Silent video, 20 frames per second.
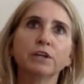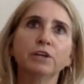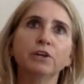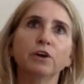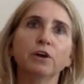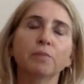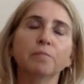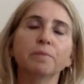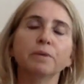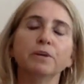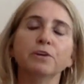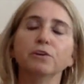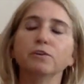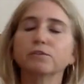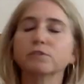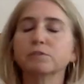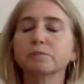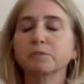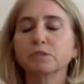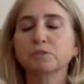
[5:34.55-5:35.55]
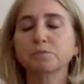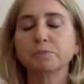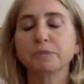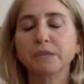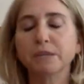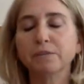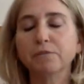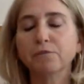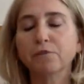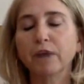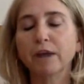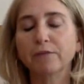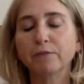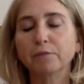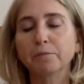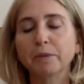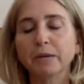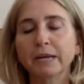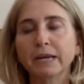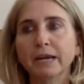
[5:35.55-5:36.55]
you know, I'm a bit nervous about speaking for
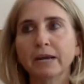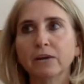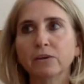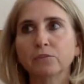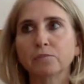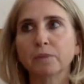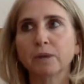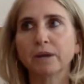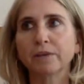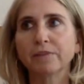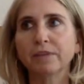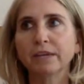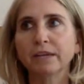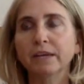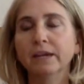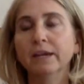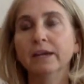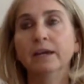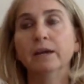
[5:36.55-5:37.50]
everybody else, but I think